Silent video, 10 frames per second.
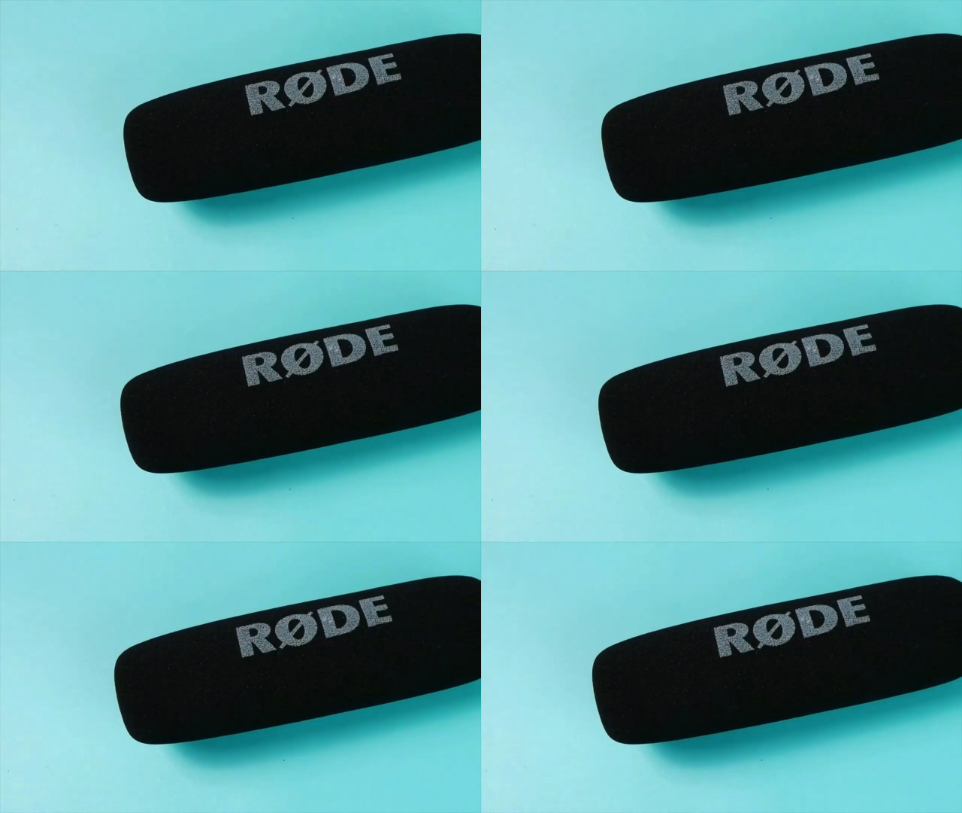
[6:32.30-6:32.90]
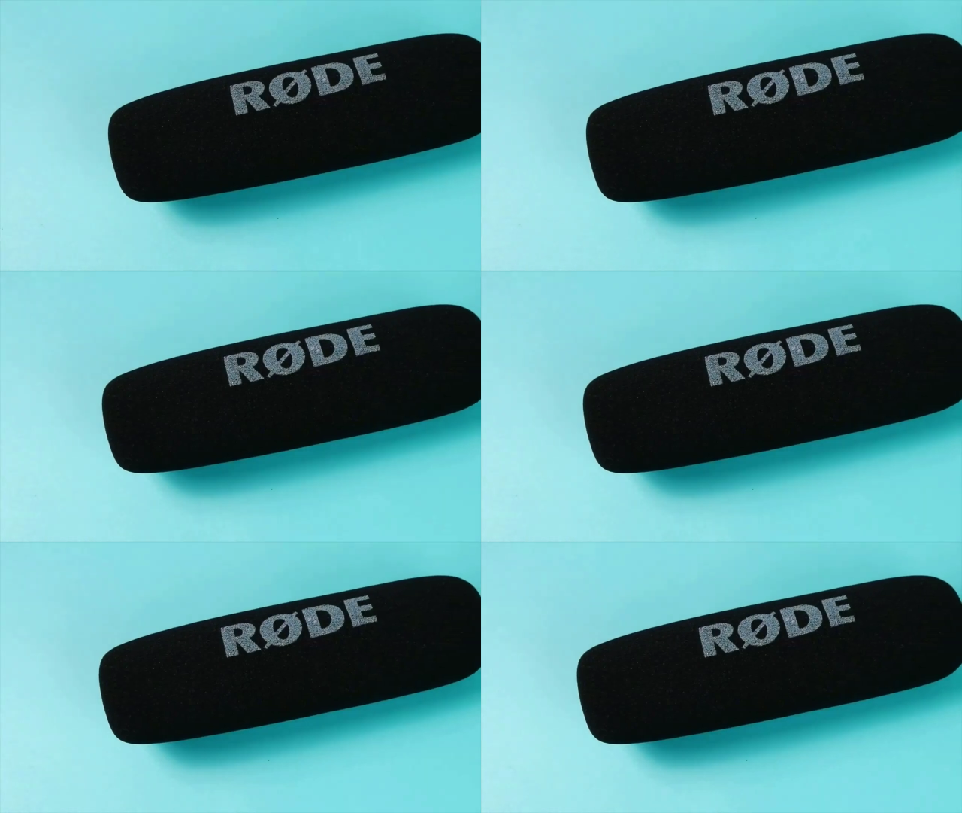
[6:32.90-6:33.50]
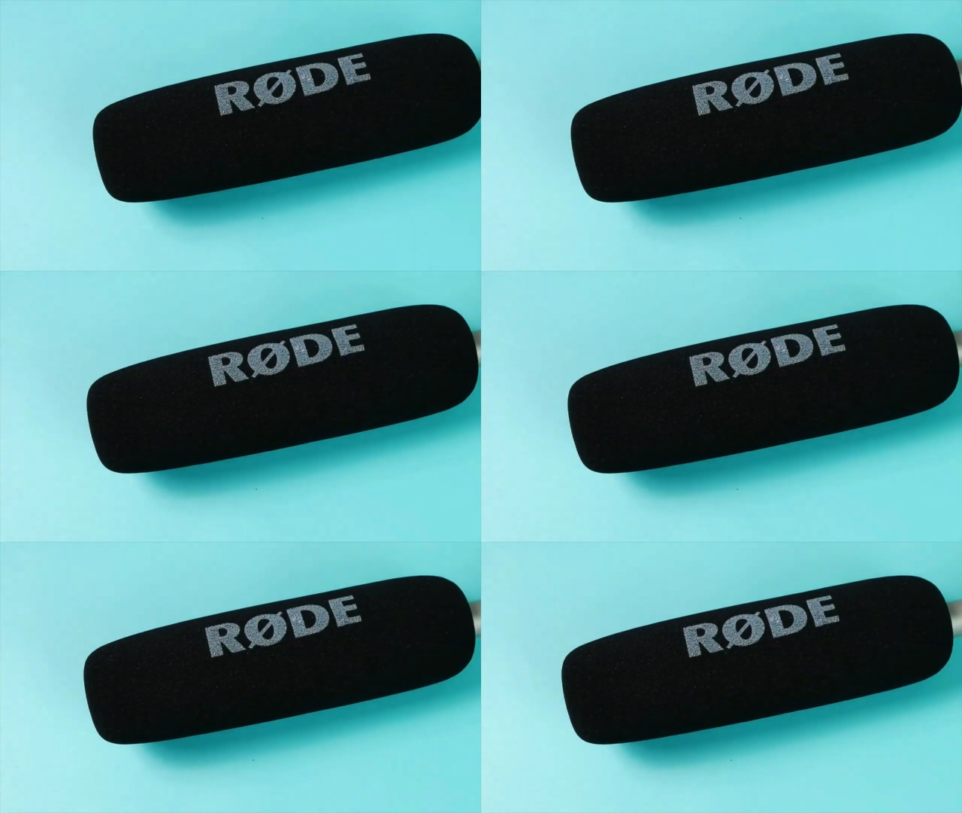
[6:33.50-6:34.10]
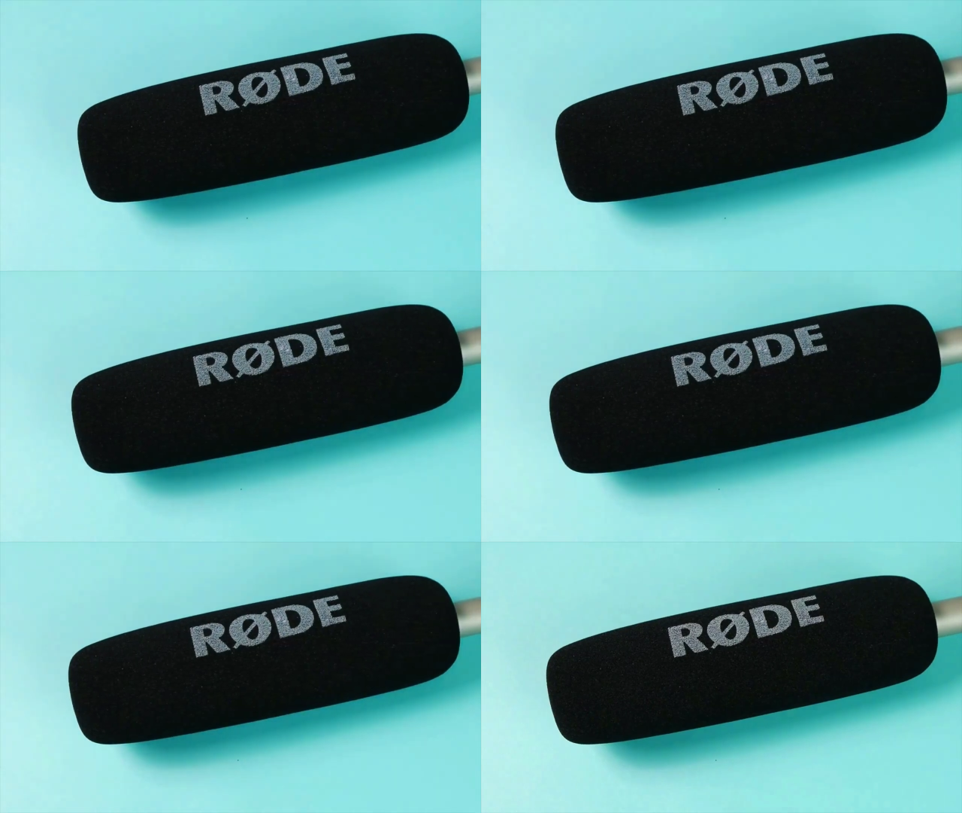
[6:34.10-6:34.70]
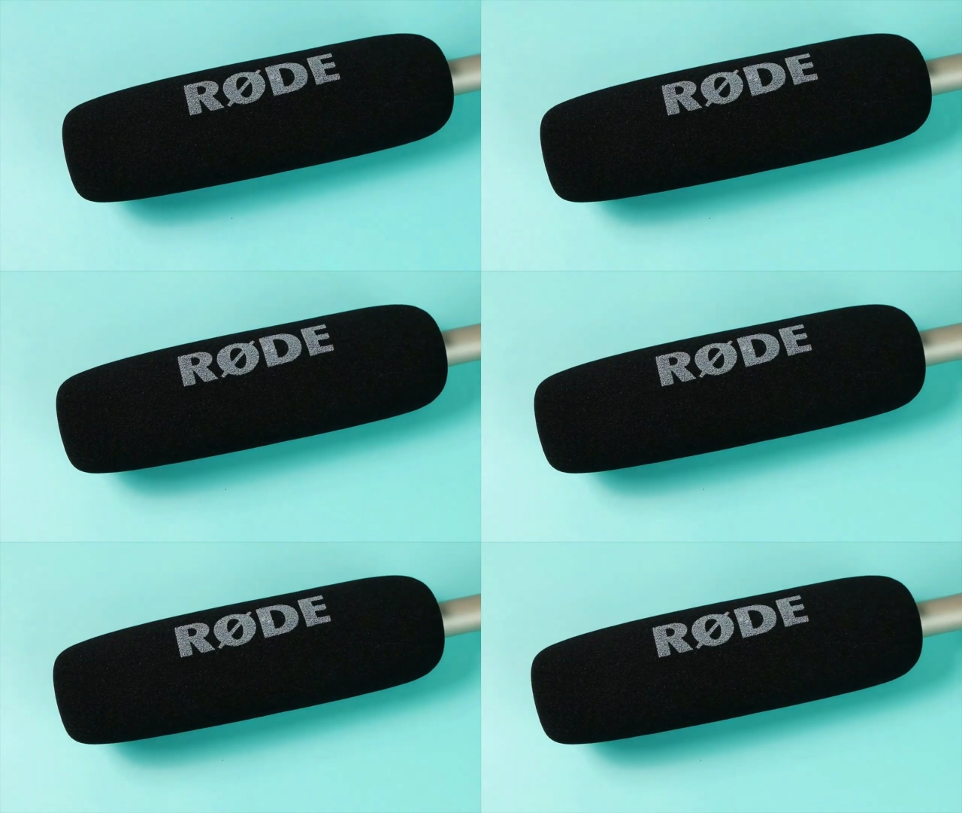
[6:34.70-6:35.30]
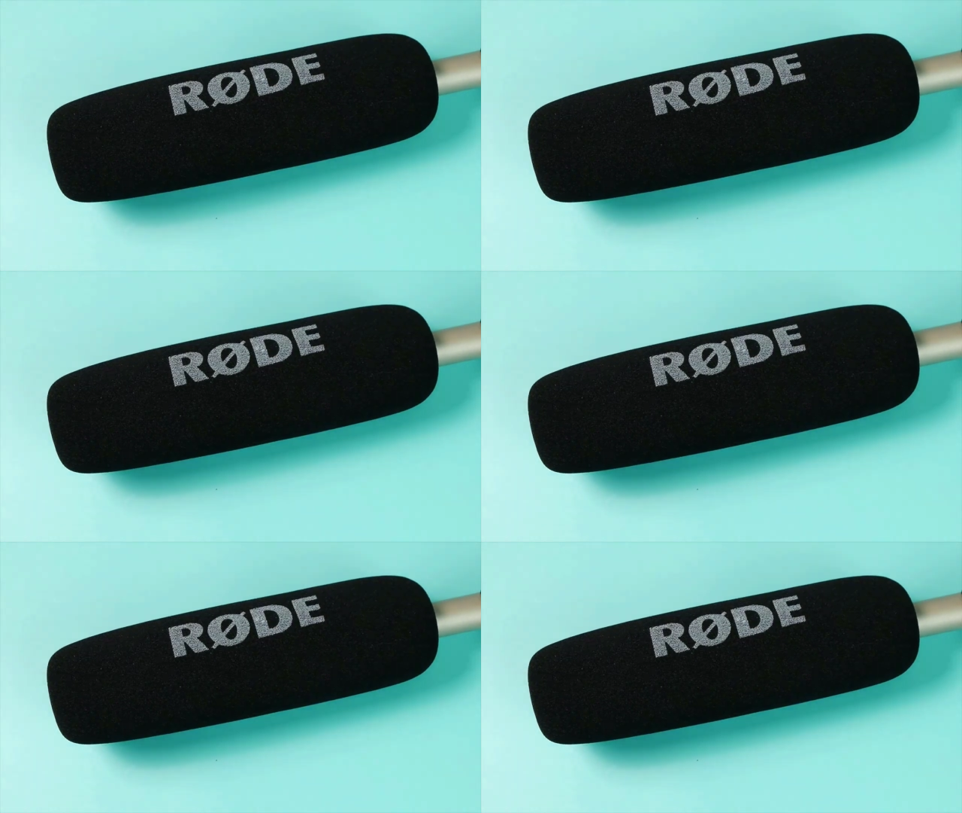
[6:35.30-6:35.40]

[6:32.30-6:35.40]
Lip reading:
Nobody's mouth can be seen.